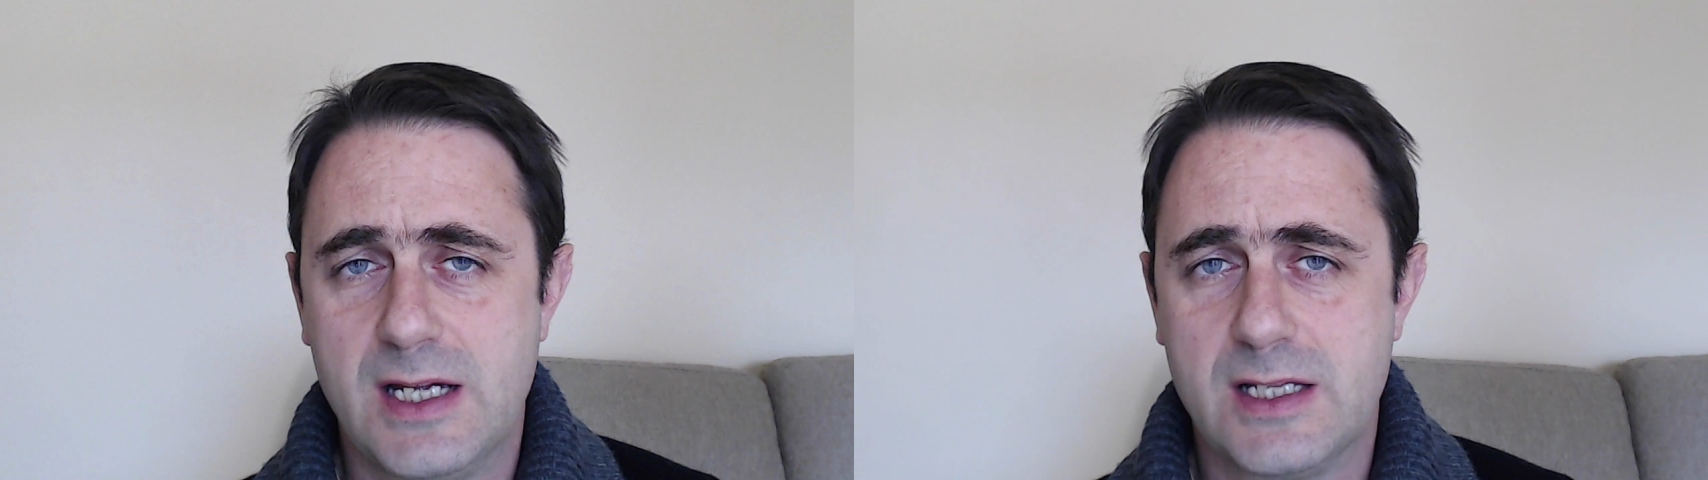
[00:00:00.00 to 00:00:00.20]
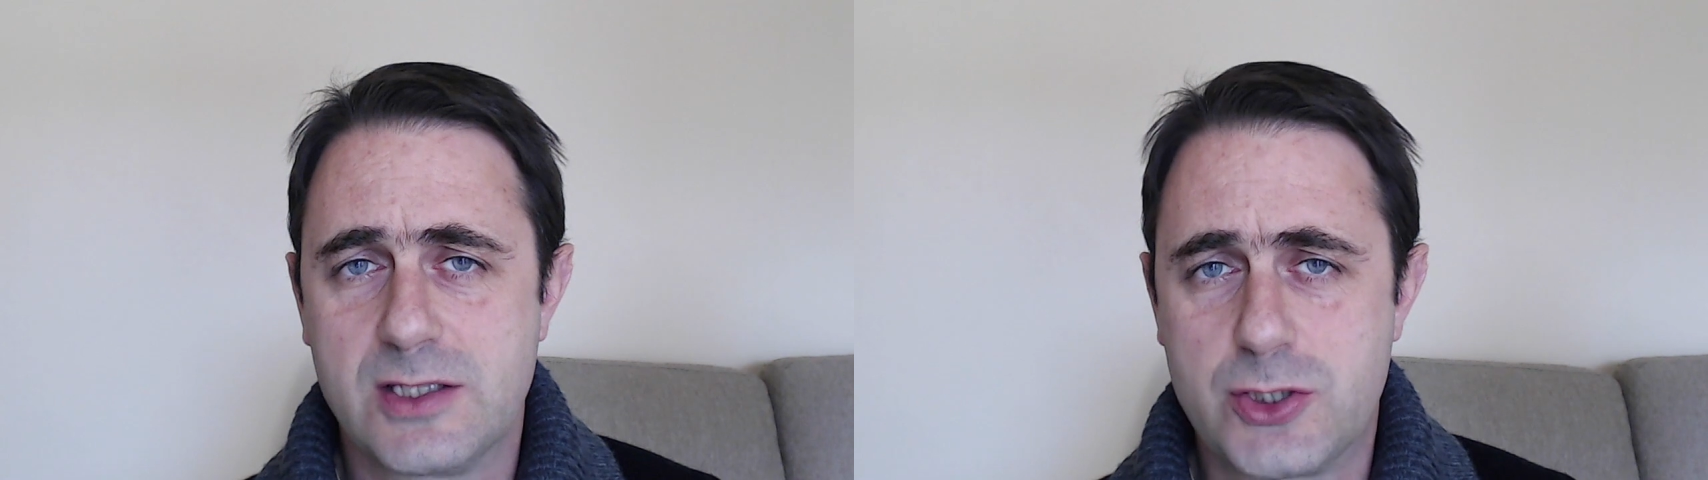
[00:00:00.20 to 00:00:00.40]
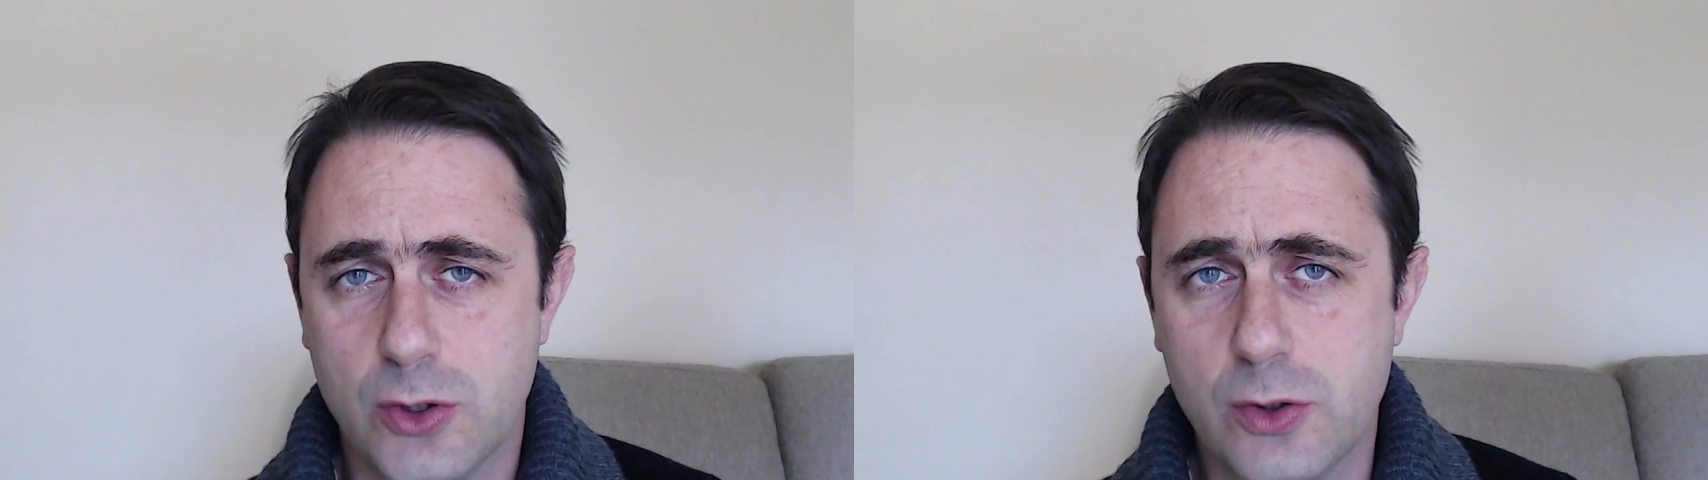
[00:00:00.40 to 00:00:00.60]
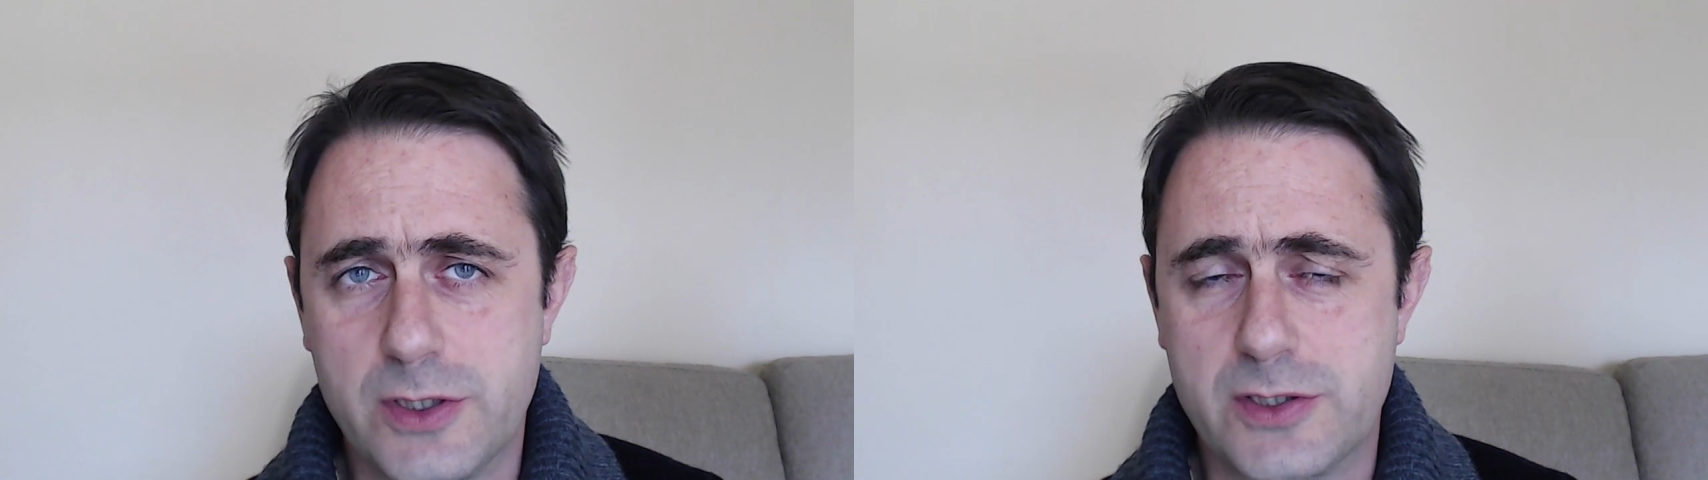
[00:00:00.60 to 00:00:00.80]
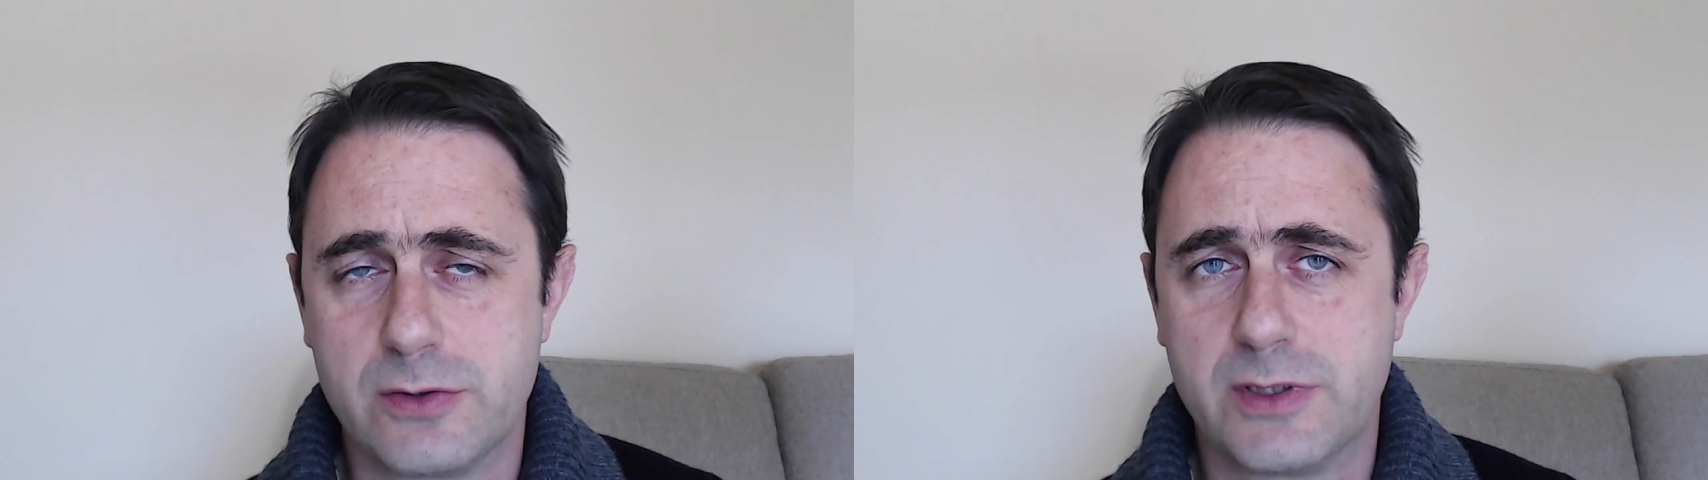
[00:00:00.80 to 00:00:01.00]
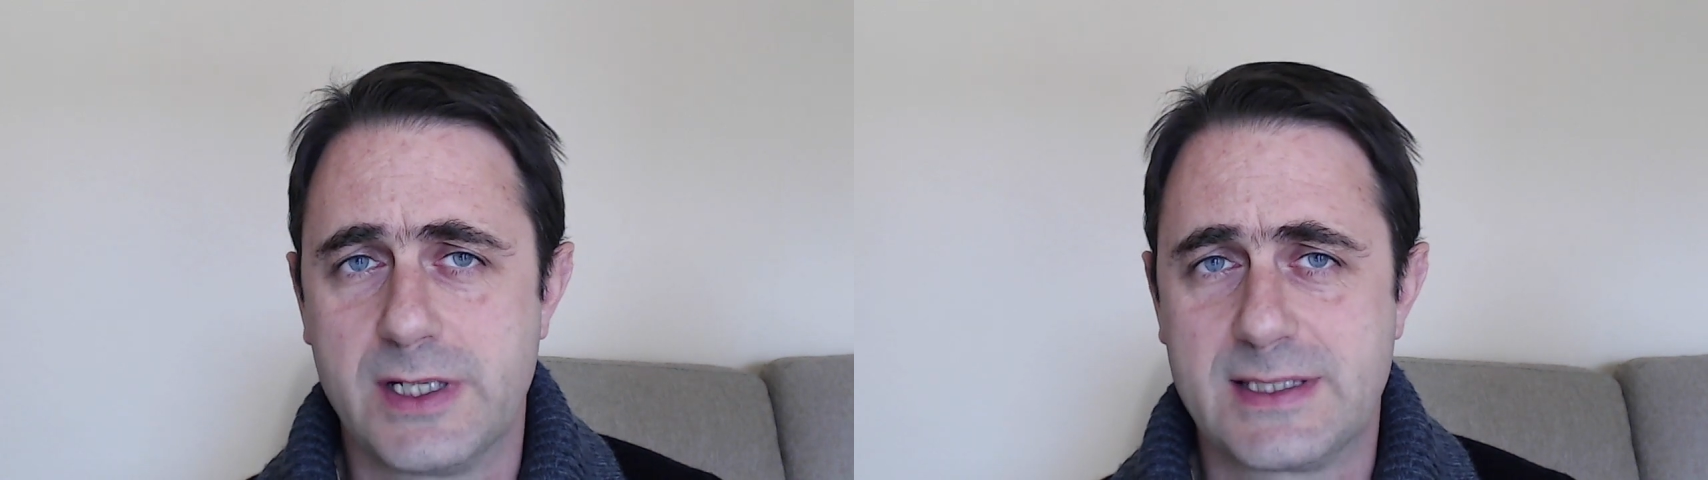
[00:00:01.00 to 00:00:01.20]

and talk to the